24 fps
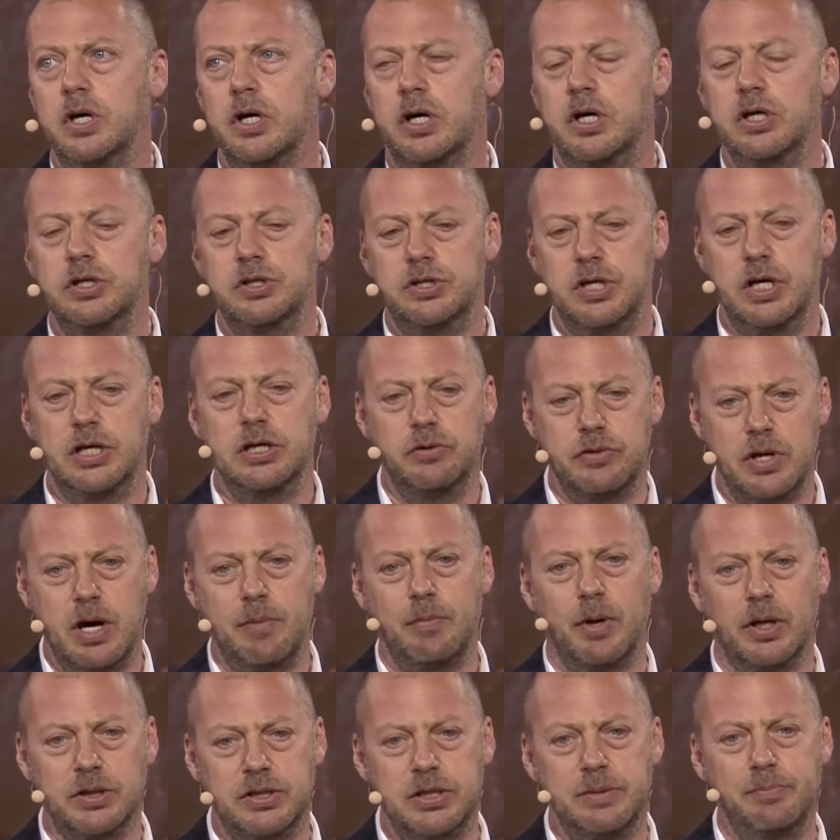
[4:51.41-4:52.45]
continue their
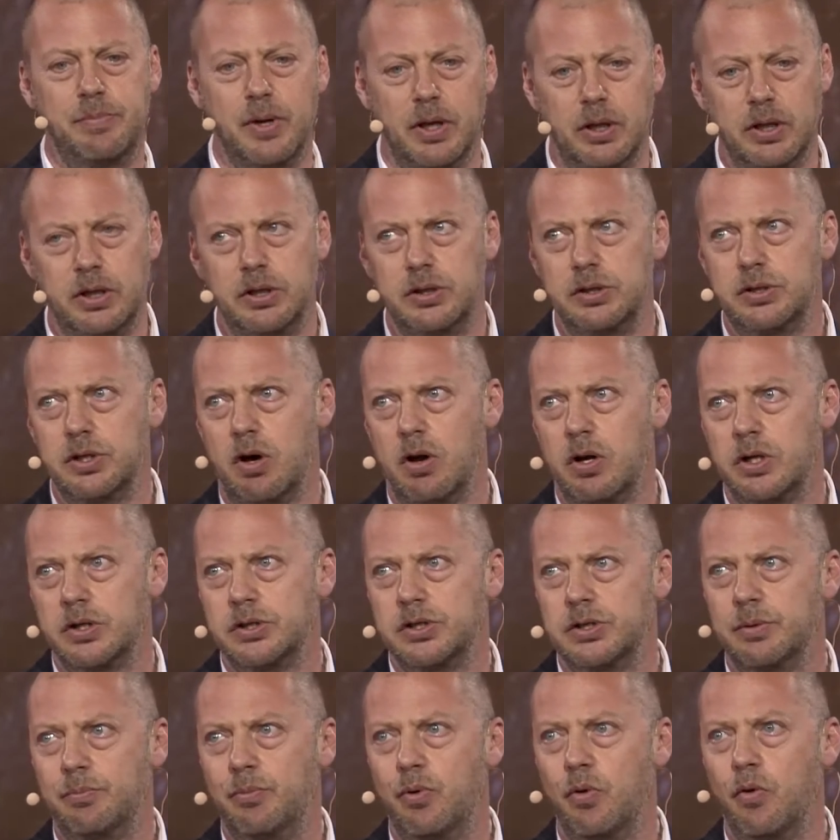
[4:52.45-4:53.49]
multi-billion-dollar
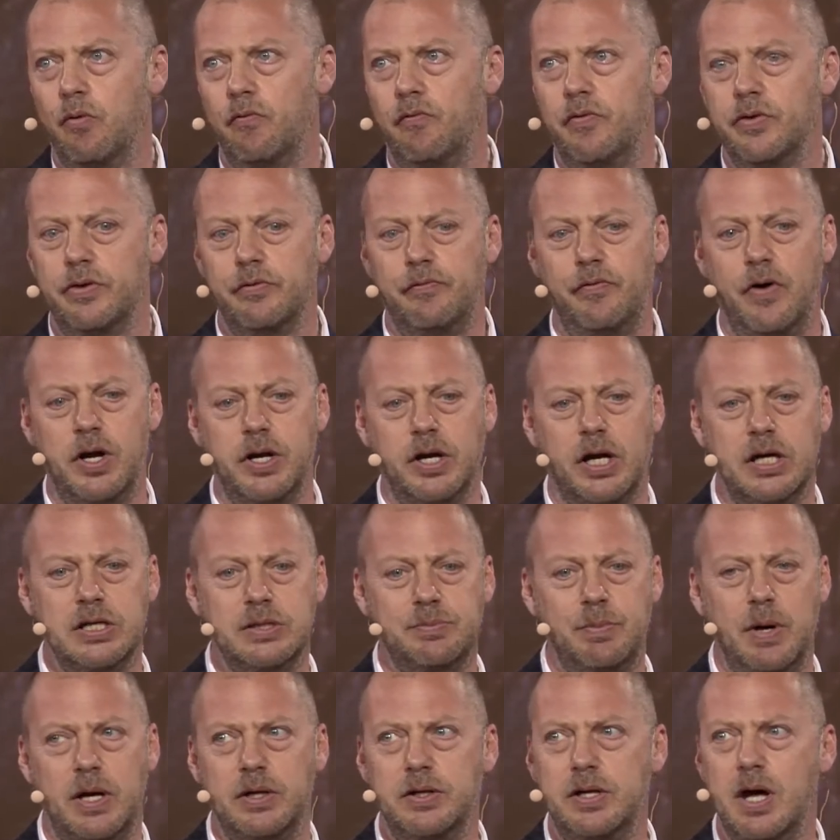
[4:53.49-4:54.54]
support for the fight
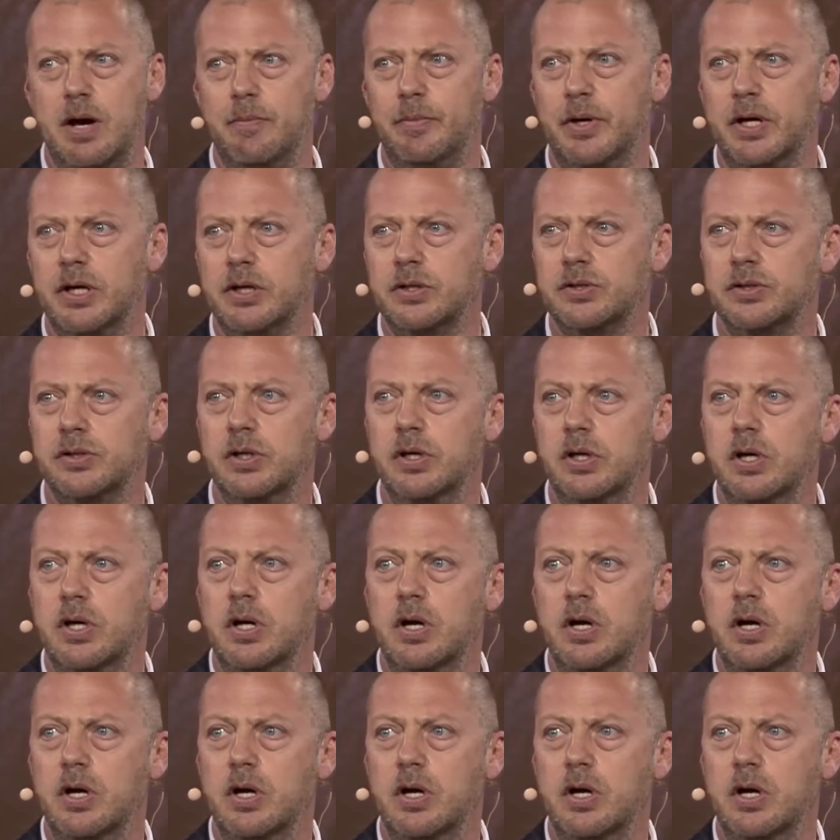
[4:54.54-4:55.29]
against pandemics.